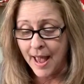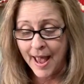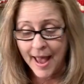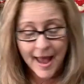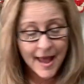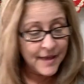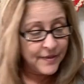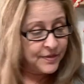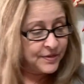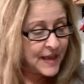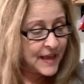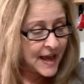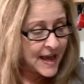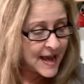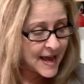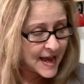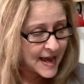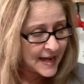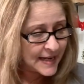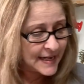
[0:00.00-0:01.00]
And
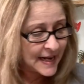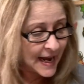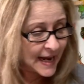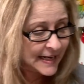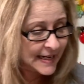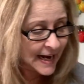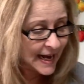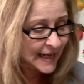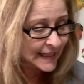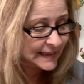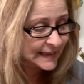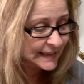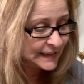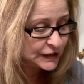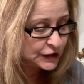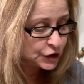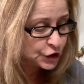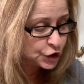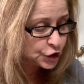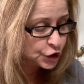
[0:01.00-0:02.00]
then I got
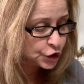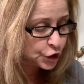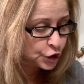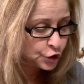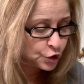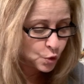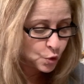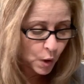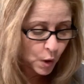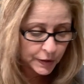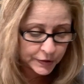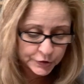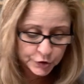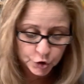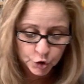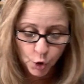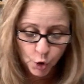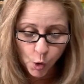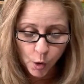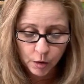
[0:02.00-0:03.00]
these two
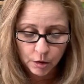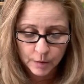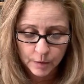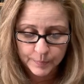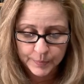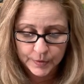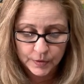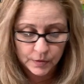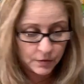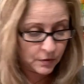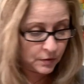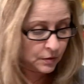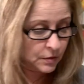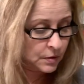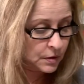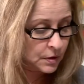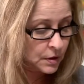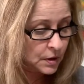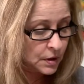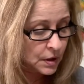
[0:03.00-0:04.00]
adorable
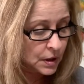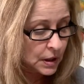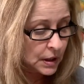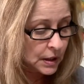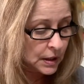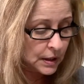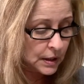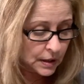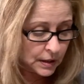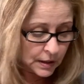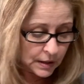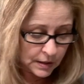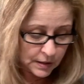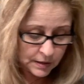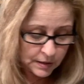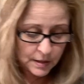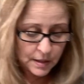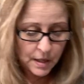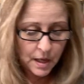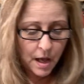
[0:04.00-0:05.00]

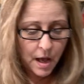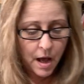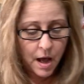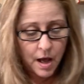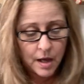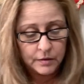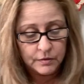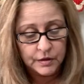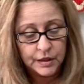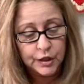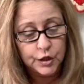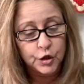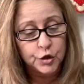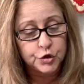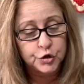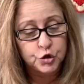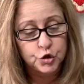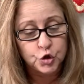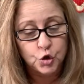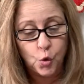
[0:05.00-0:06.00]
uh, little
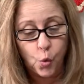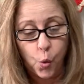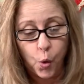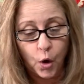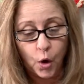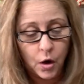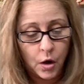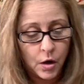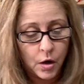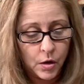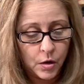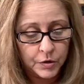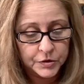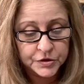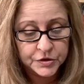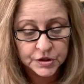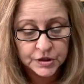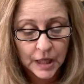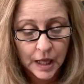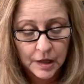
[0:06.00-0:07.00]
squirrel
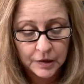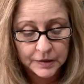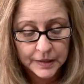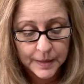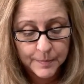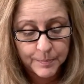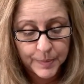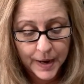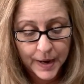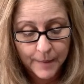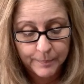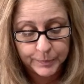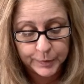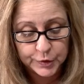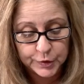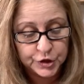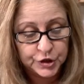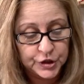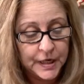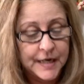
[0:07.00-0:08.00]
salt and pepper
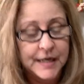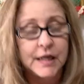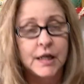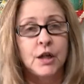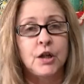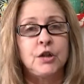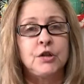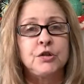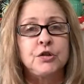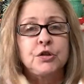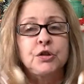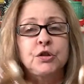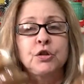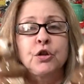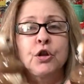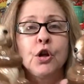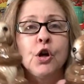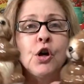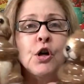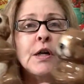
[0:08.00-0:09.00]
shakers.
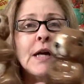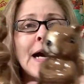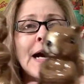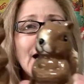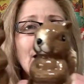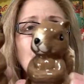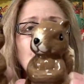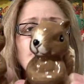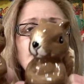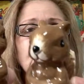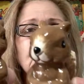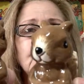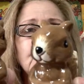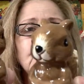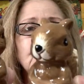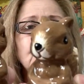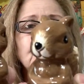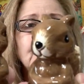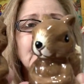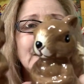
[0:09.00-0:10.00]
Look how
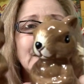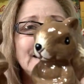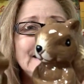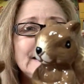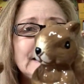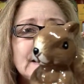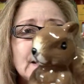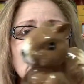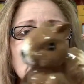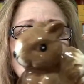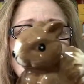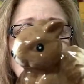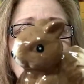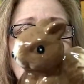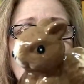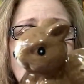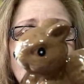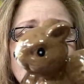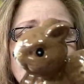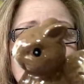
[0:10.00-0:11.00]
cute these little
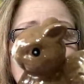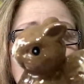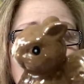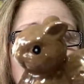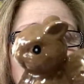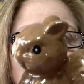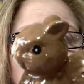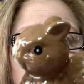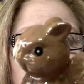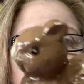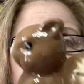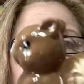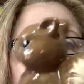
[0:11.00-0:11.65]
guys are.